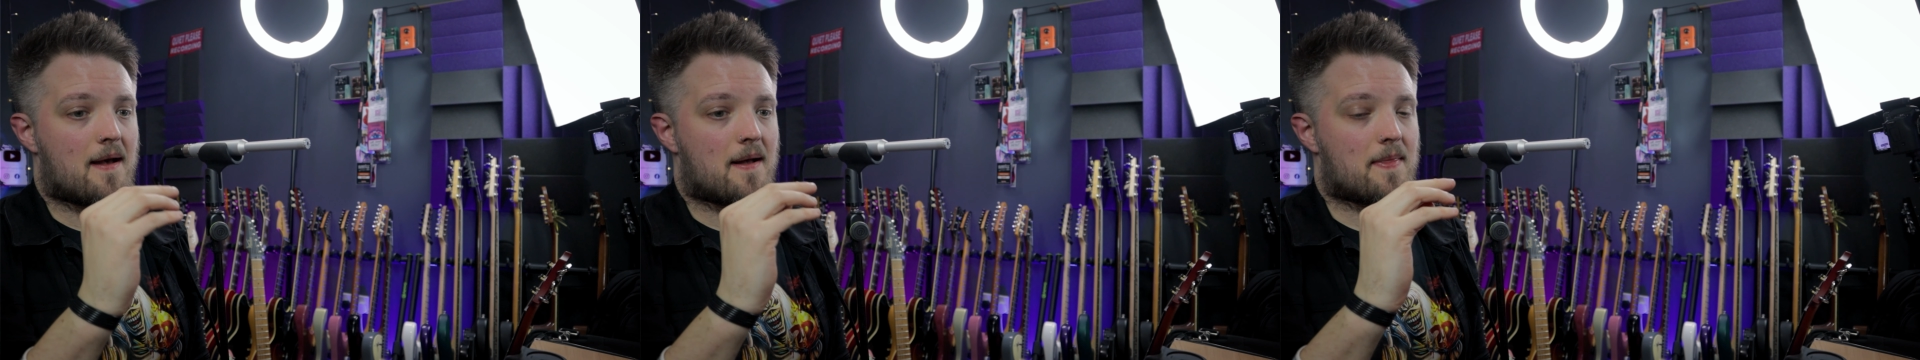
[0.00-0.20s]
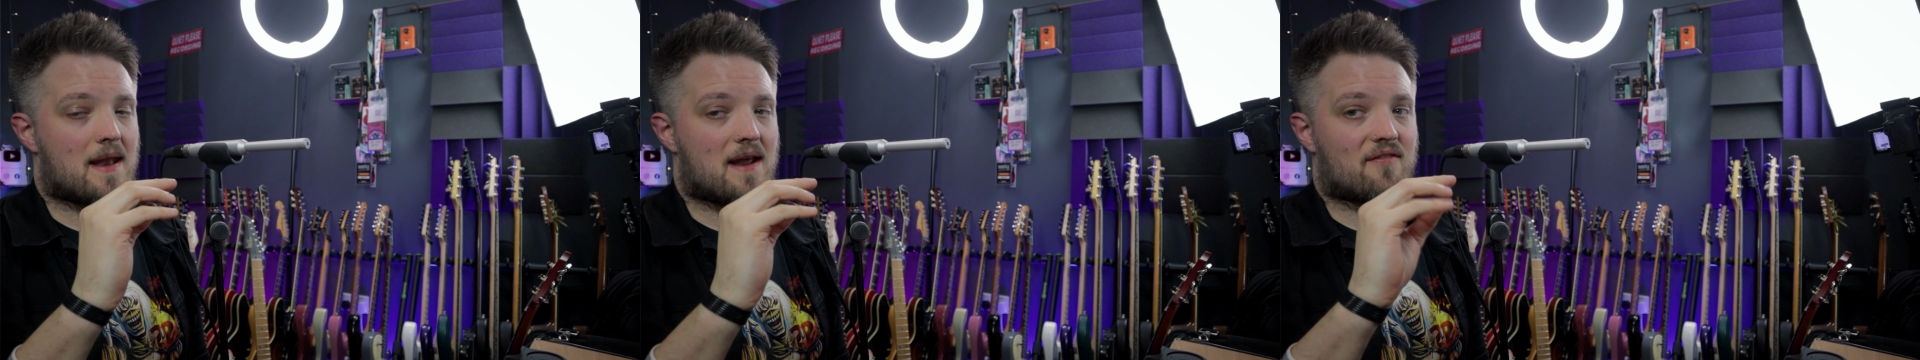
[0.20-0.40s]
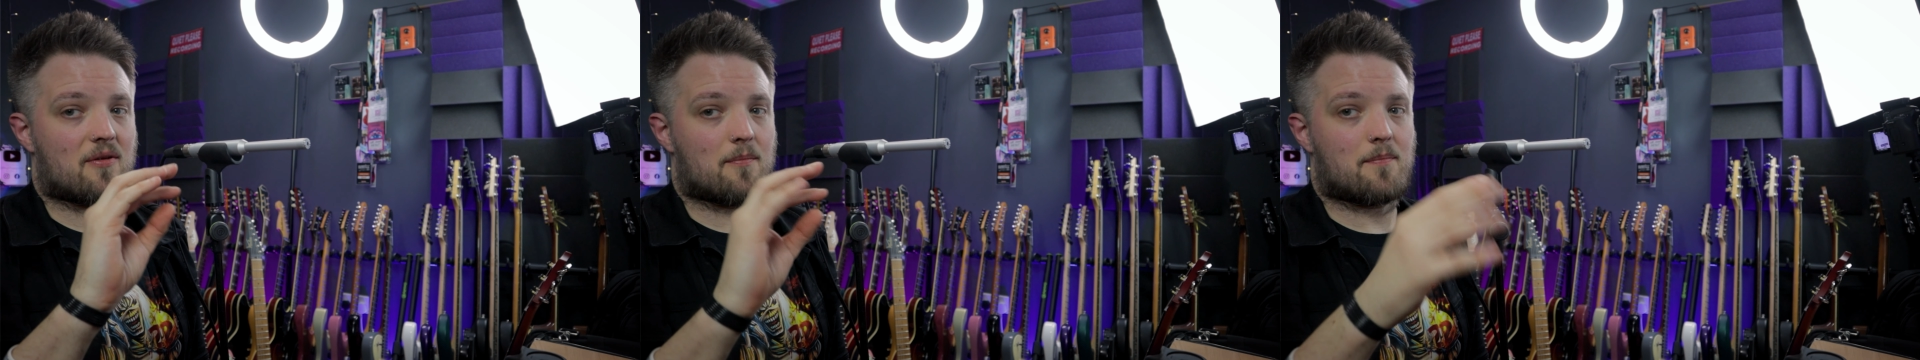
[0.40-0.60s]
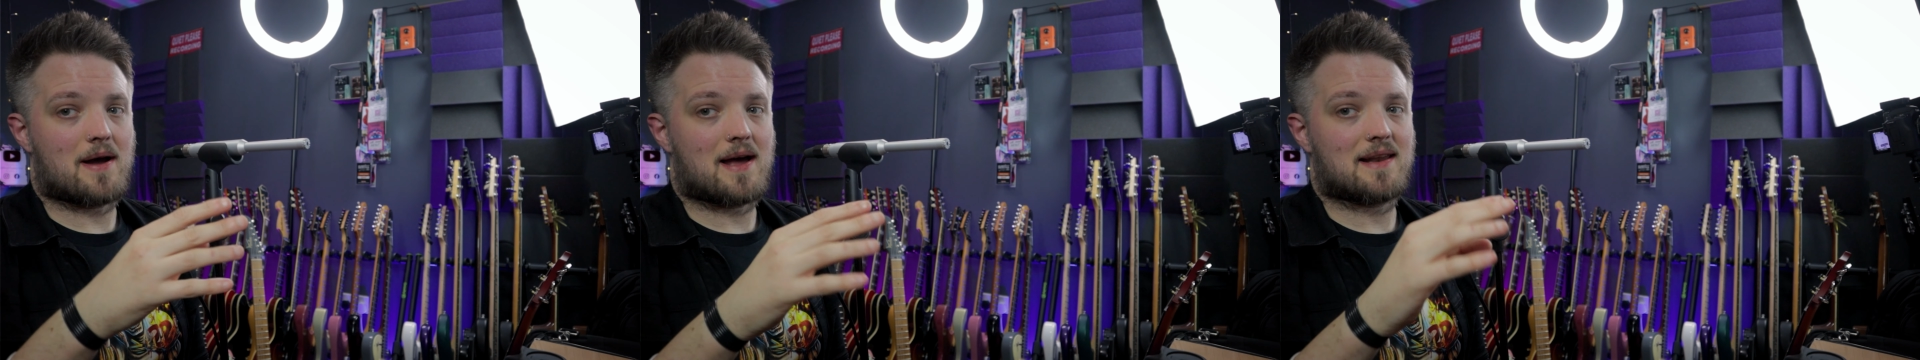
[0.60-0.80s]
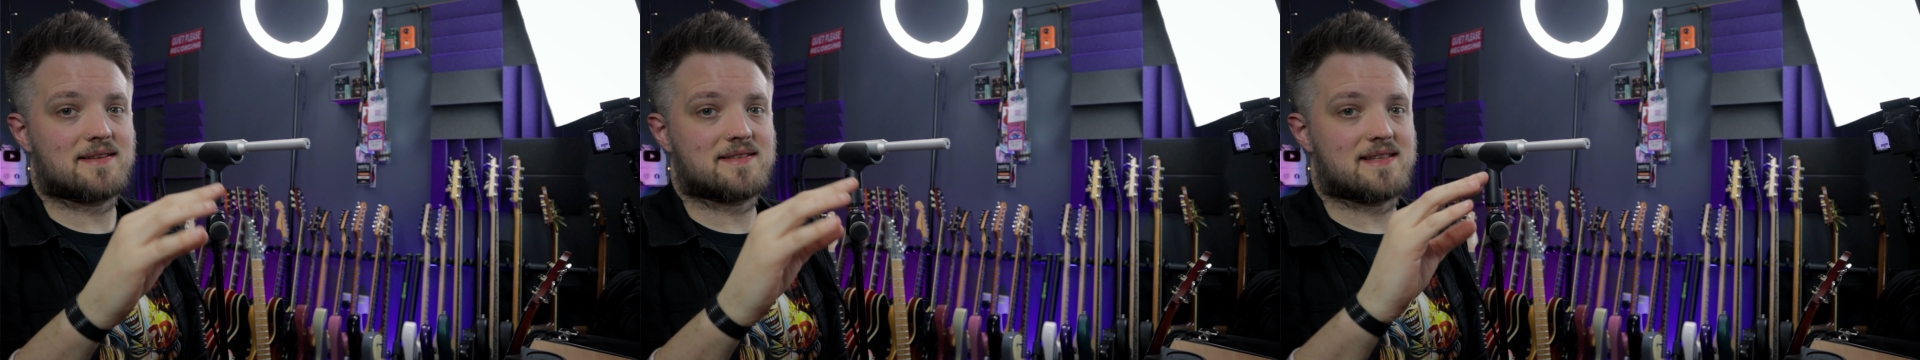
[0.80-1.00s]
And then I have to
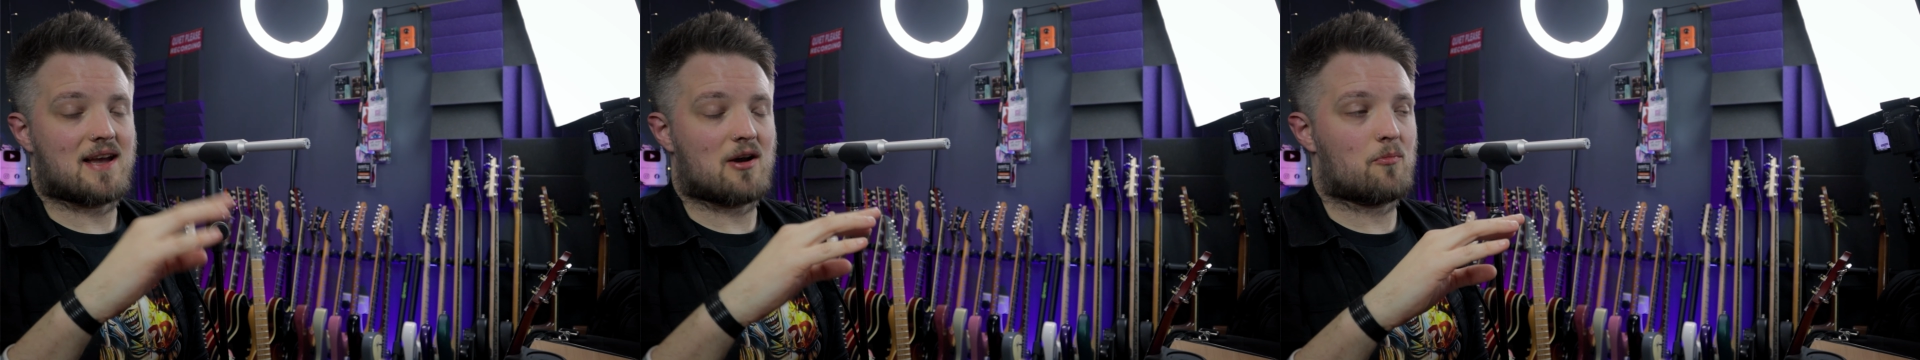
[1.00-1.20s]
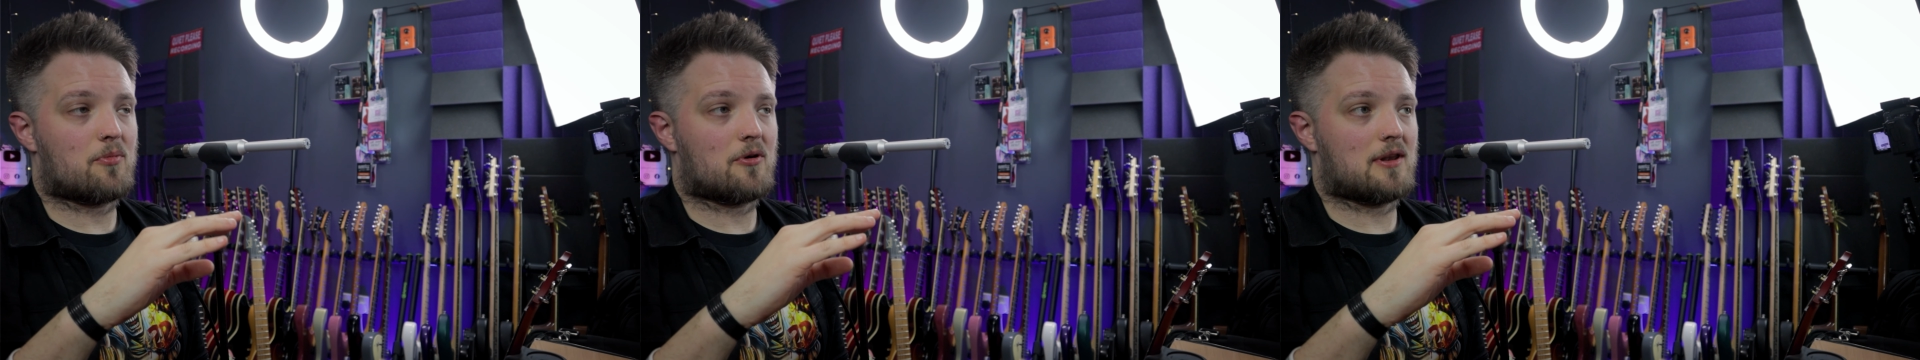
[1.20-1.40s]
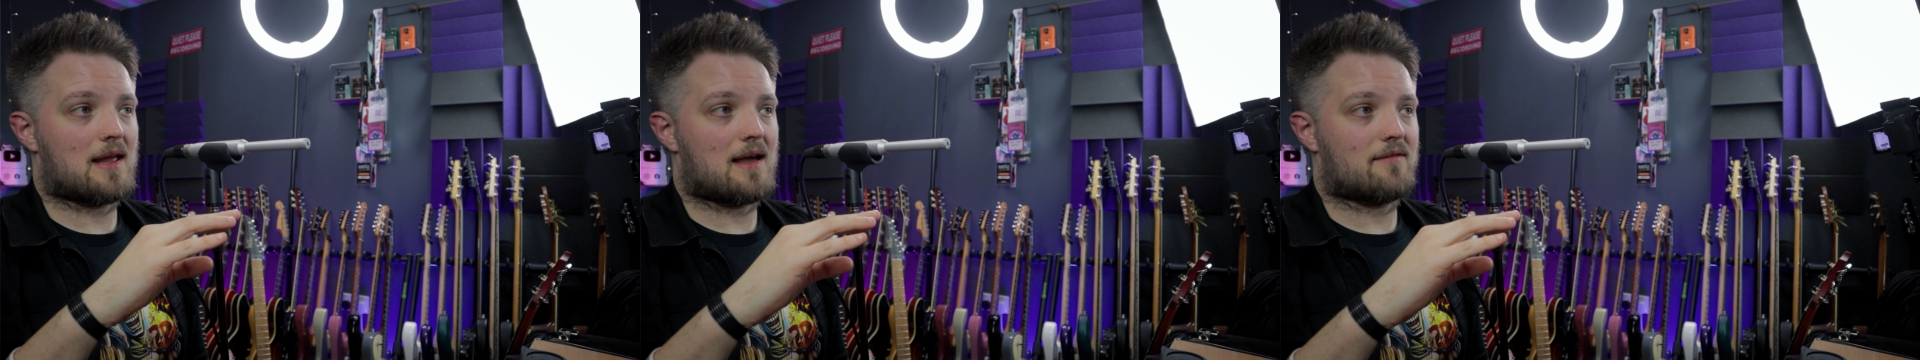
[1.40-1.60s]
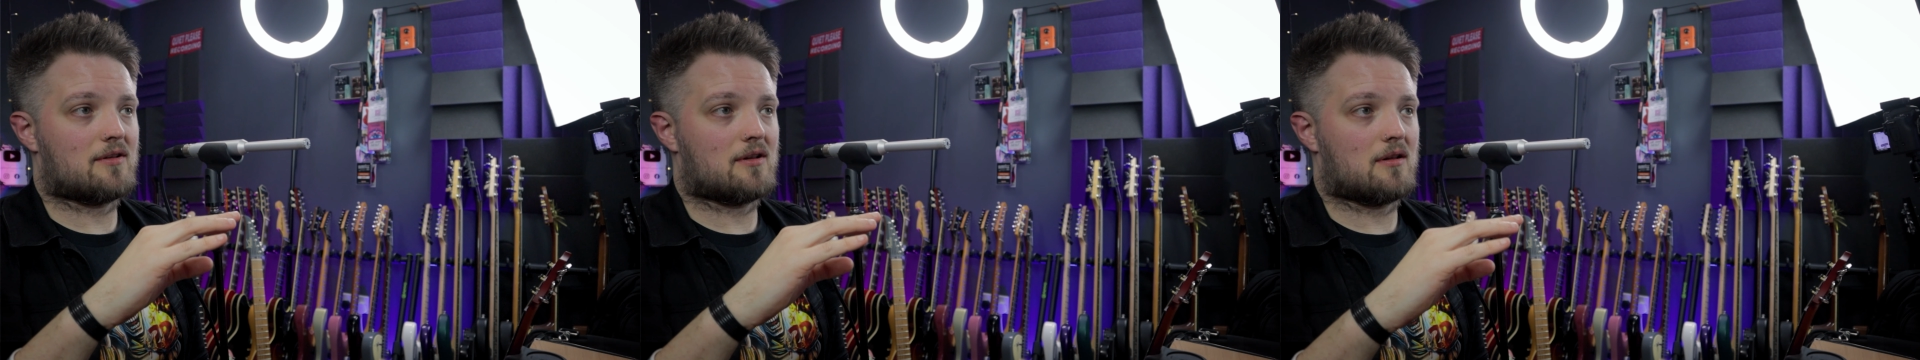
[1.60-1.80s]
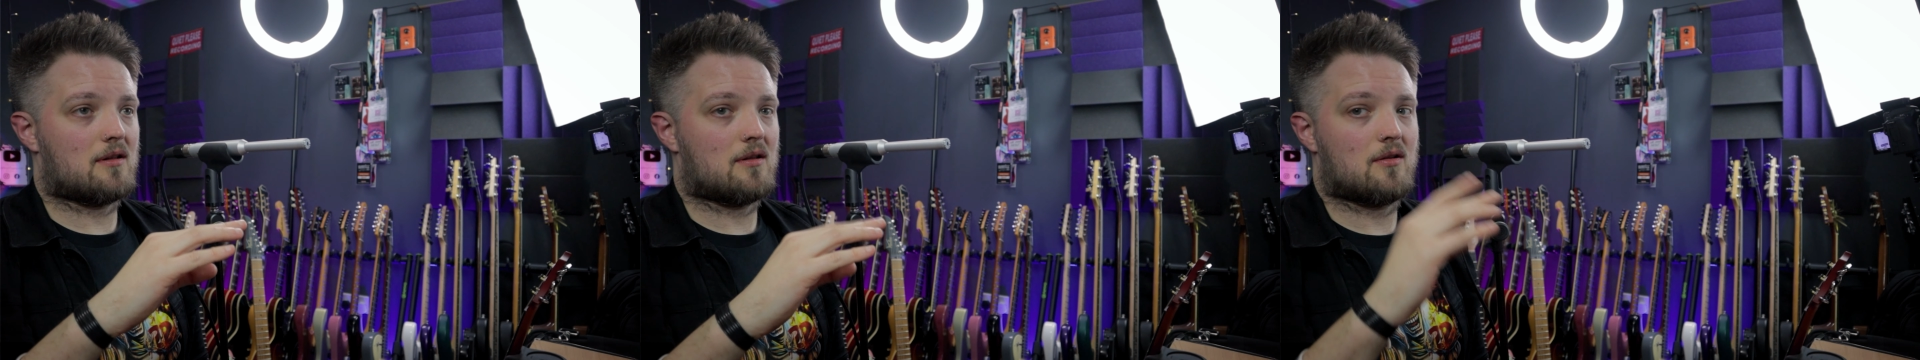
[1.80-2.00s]
balance the output
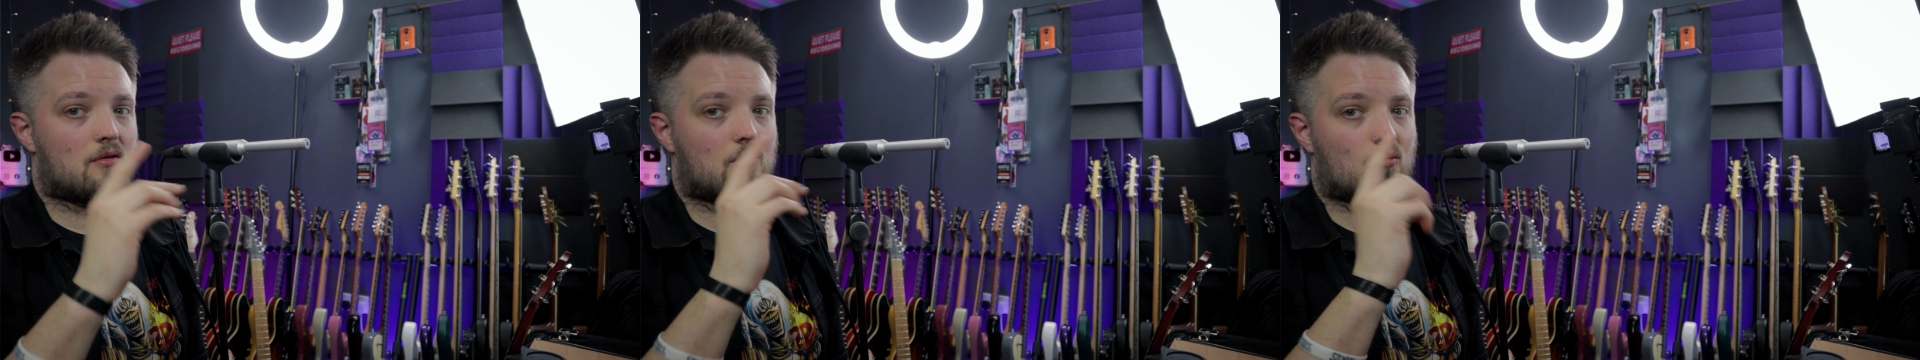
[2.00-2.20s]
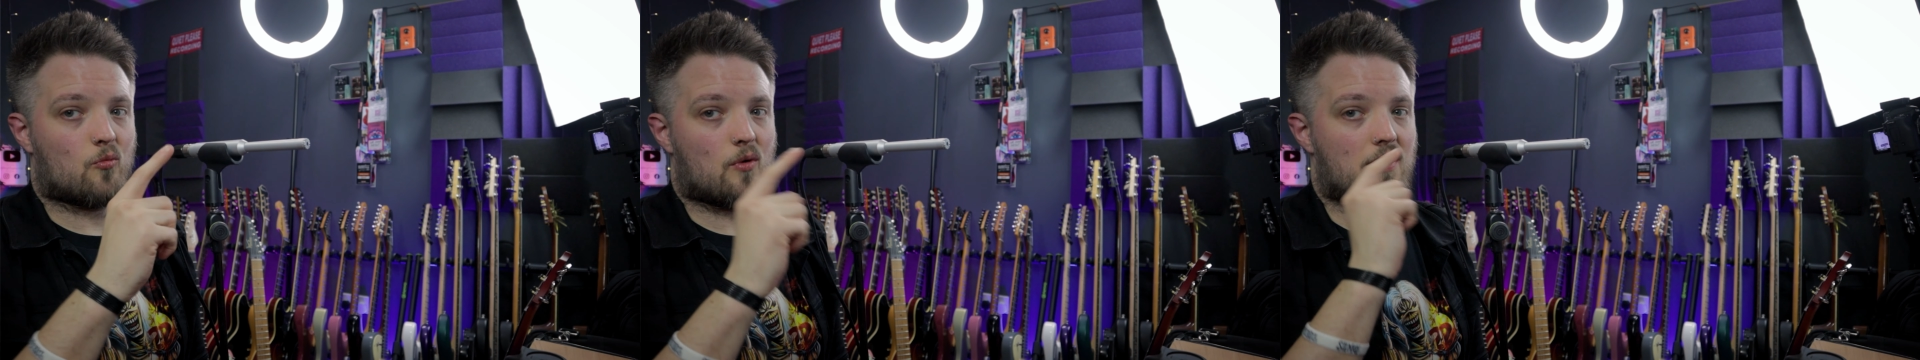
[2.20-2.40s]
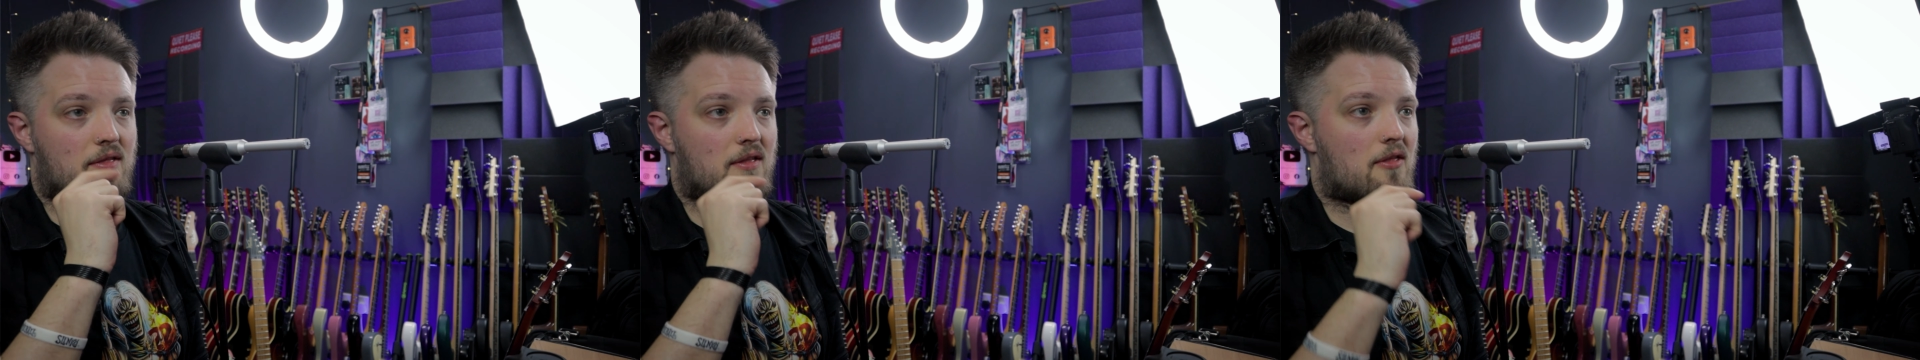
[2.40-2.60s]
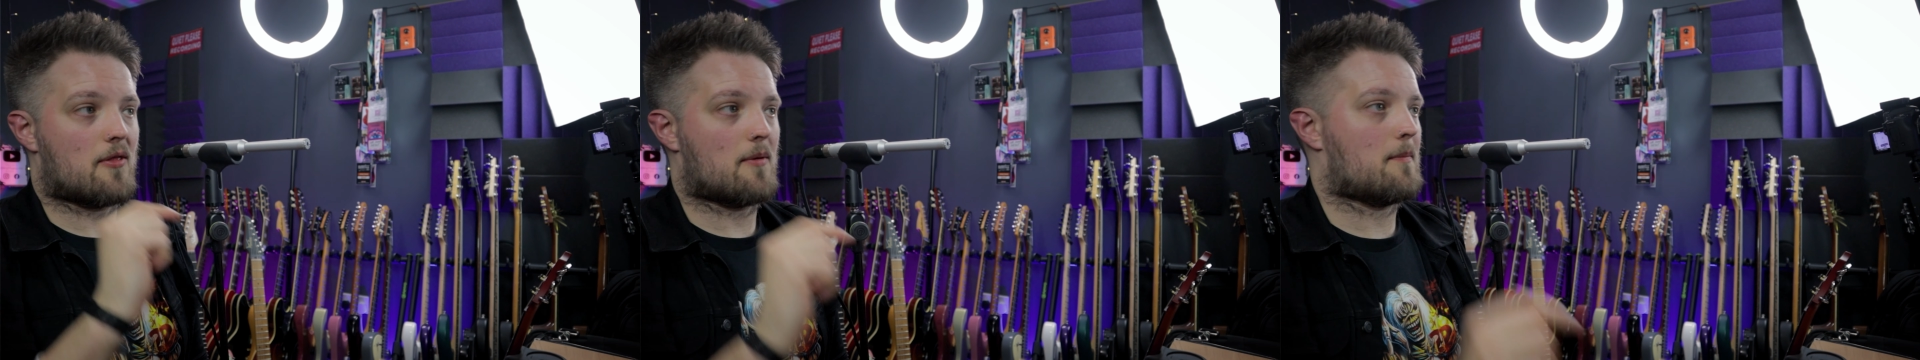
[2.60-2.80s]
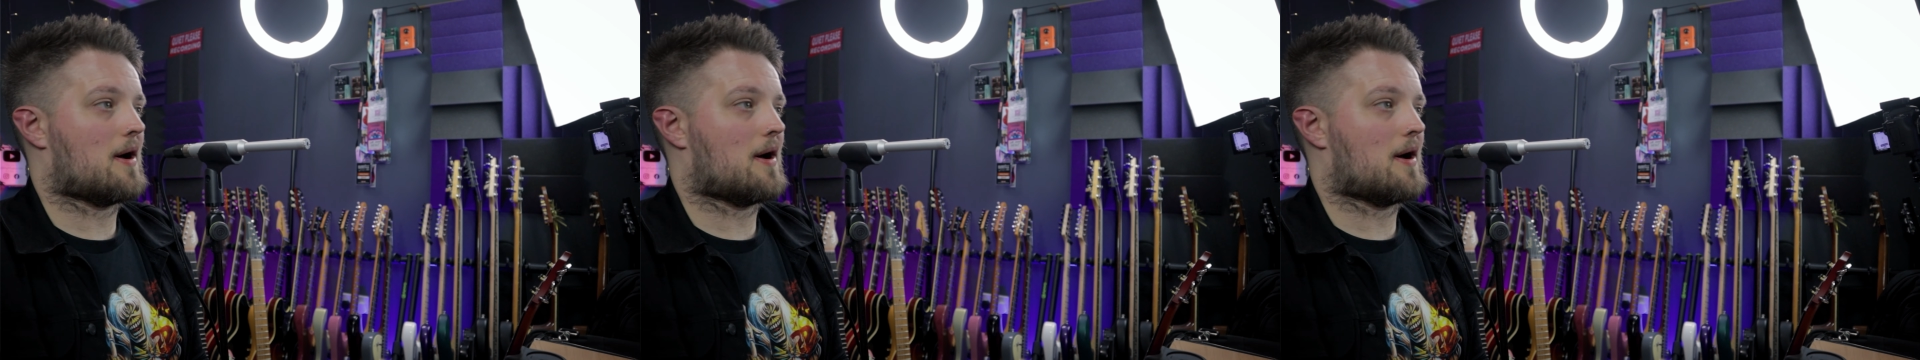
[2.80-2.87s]
level with the